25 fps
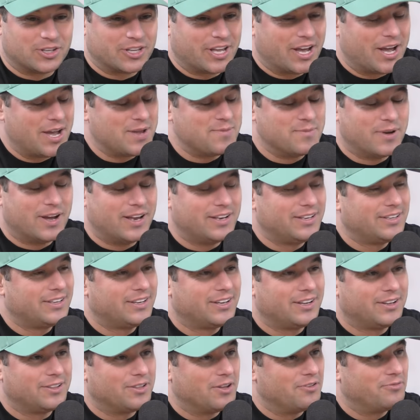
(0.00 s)
good guy, man.
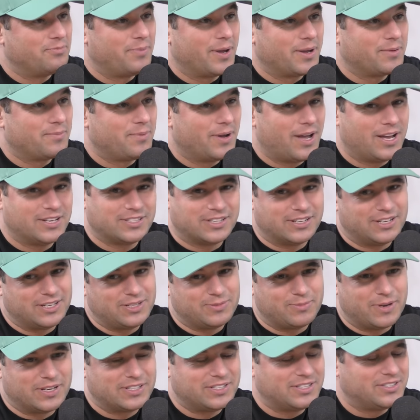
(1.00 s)
Mm. Love Big Baz and
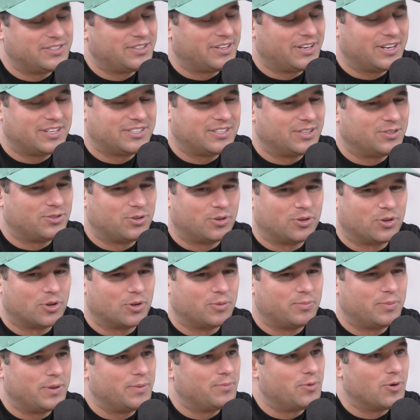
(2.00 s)
his Mrs Tracy, two
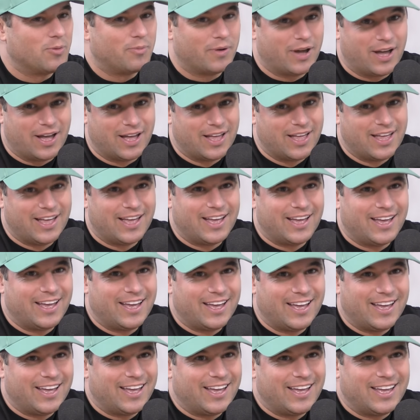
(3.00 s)
good people. But
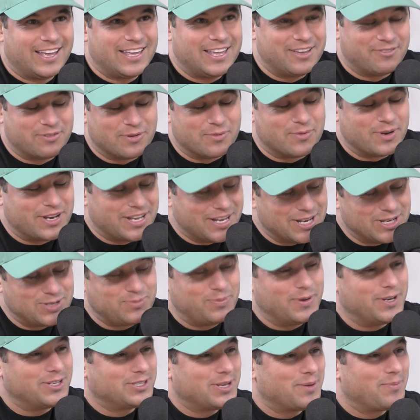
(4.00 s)
even when he
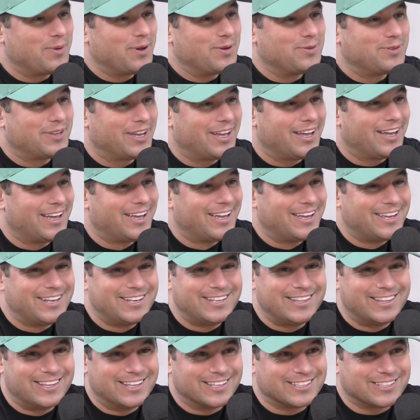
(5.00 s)
speaks about mm. it
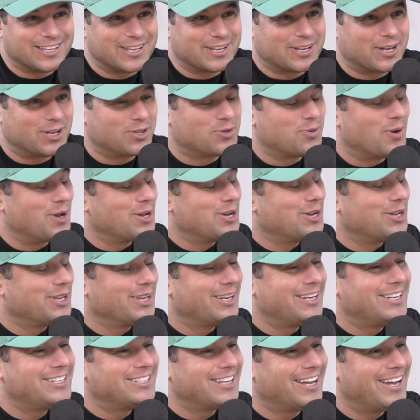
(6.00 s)
there's yeah. like a
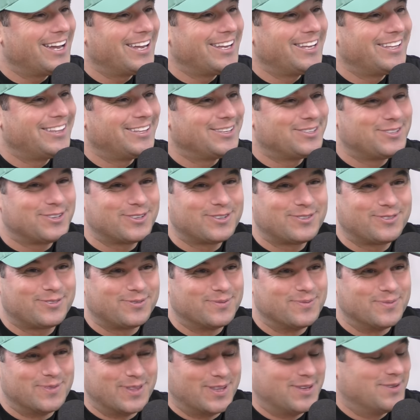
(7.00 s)
twinkle in his eye. It's just
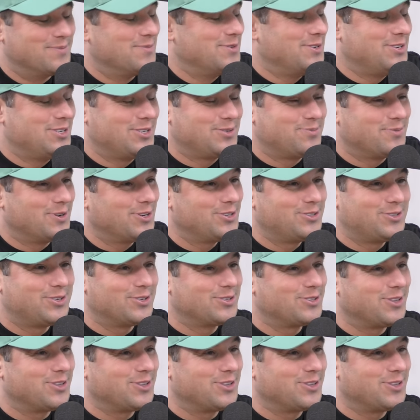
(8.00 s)
yeah, you, must you know,